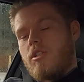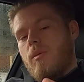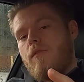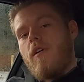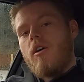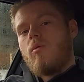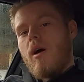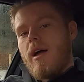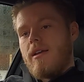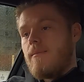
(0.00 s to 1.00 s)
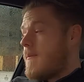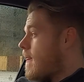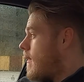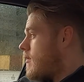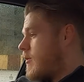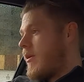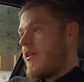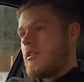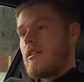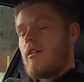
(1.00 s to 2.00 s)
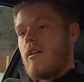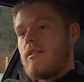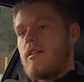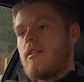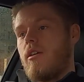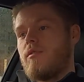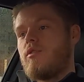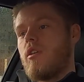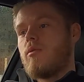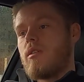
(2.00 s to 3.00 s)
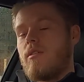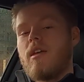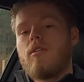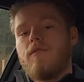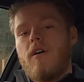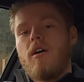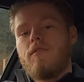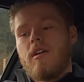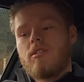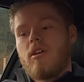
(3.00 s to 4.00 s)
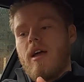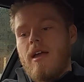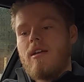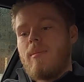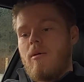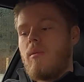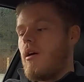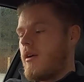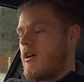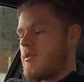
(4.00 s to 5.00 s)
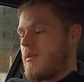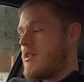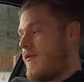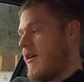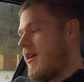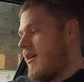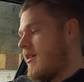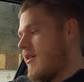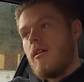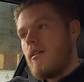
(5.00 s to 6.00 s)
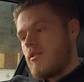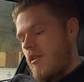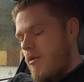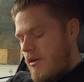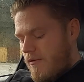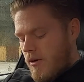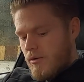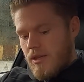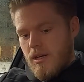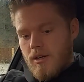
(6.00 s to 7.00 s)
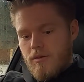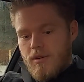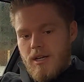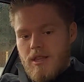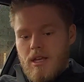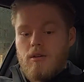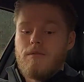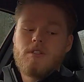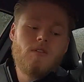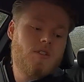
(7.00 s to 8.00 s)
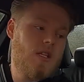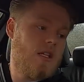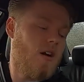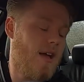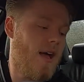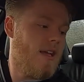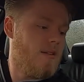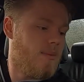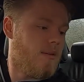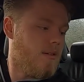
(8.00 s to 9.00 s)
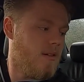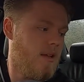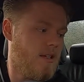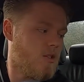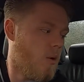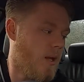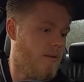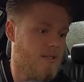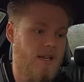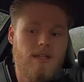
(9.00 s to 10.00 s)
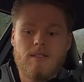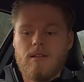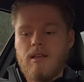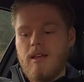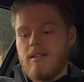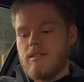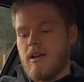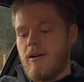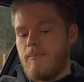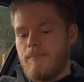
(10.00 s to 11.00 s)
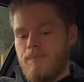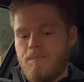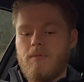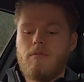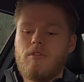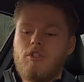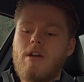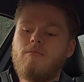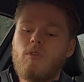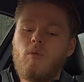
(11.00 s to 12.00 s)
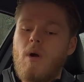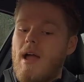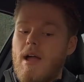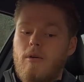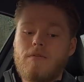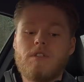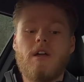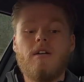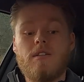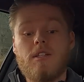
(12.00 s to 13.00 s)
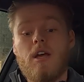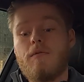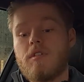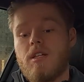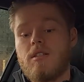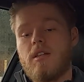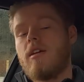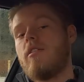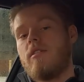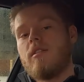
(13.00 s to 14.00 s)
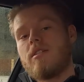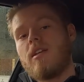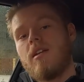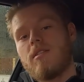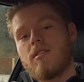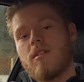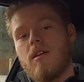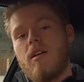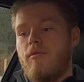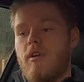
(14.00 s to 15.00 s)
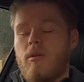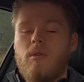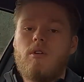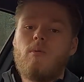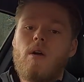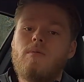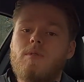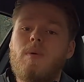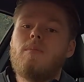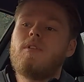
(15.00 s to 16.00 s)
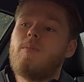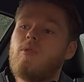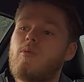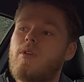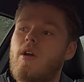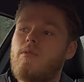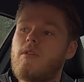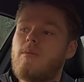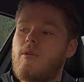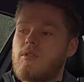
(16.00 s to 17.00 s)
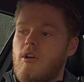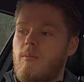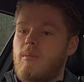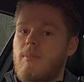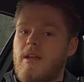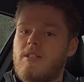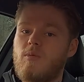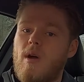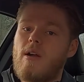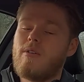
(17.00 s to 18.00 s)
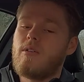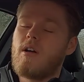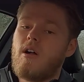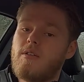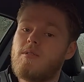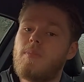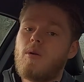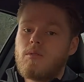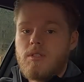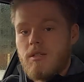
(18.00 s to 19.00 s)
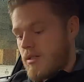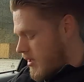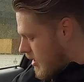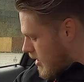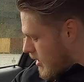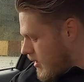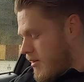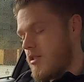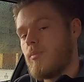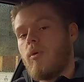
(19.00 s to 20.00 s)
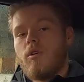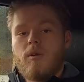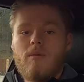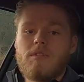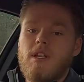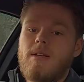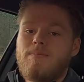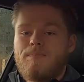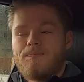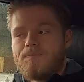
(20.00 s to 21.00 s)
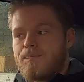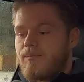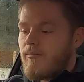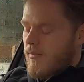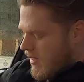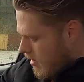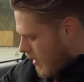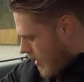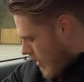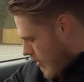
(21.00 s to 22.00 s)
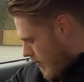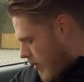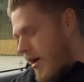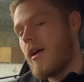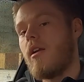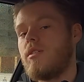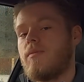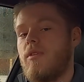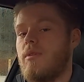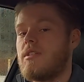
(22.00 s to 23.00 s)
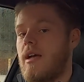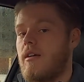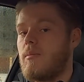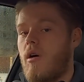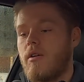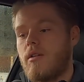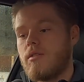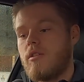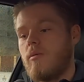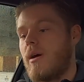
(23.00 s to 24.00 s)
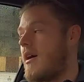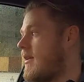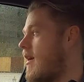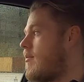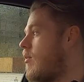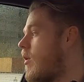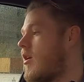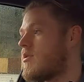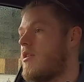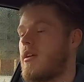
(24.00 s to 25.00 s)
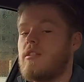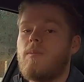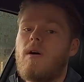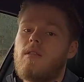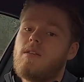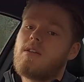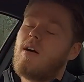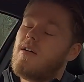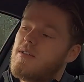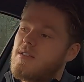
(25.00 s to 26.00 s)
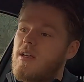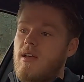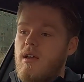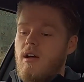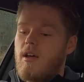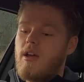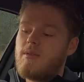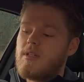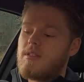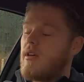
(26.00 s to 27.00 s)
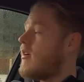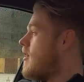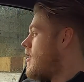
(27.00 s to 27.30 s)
so my final hate, to be honest, I did kind of struggle to think of 5 things I hate about my car specifically. So the only final thing I could really think of, is not something that I hate, but it is quite irritating, is the general wear of certain surfaces, including the seats. And for anyone who owns a BMW will know that the most common place to wear on your car is your bolsters that support you, obviously. I'll get a close up to you in a second. Mine aren't too bad yet, but when I was looking to buy these cars, I noticed that